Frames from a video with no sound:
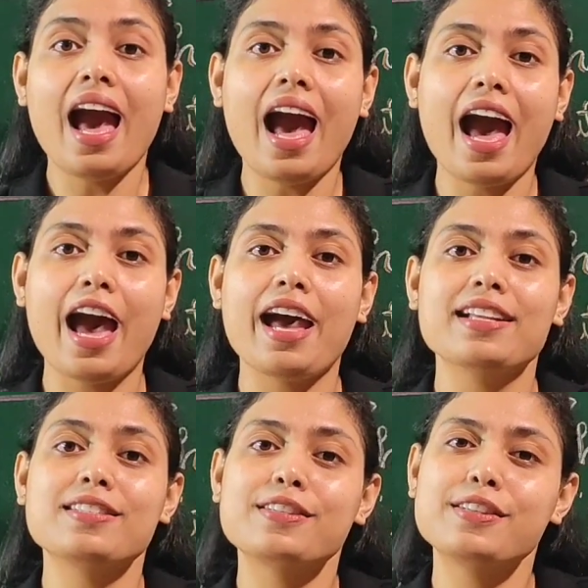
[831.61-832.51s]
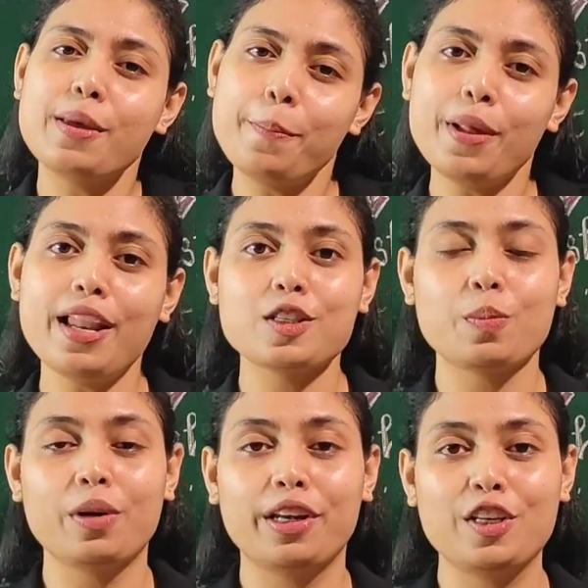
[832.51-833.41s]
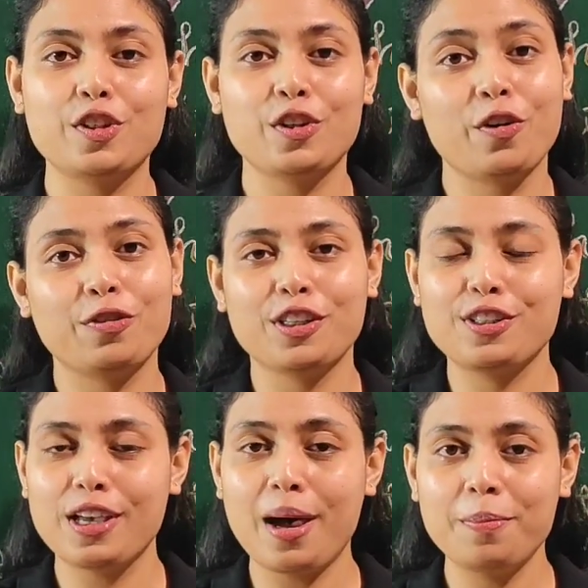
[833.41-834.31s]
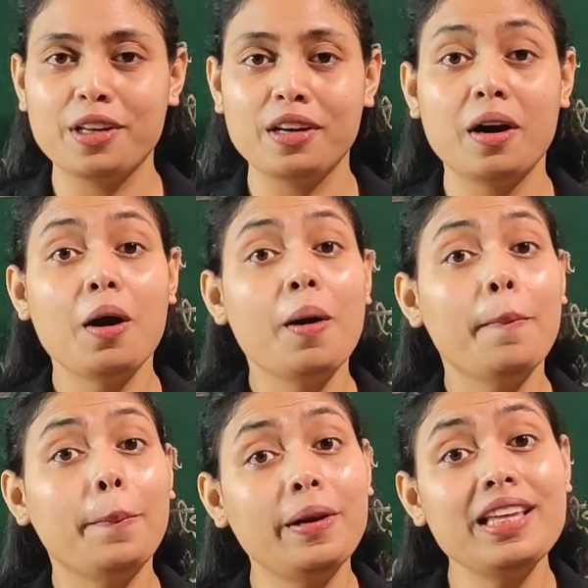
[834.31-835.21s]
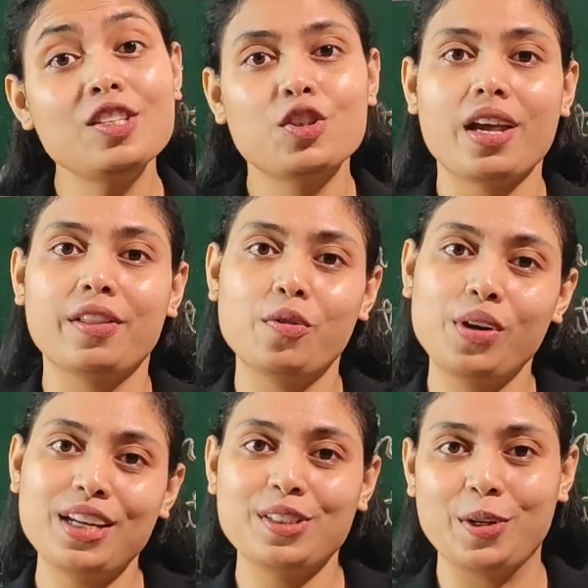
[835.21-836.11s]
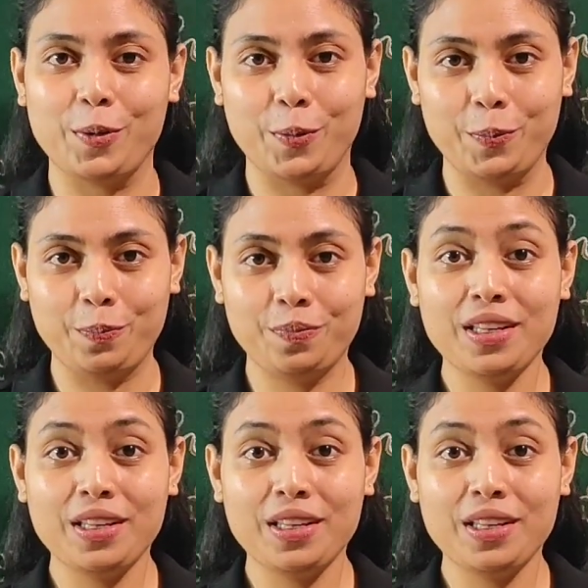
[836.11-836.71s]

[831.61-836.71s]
and simple explanation of the chapter, please share the video.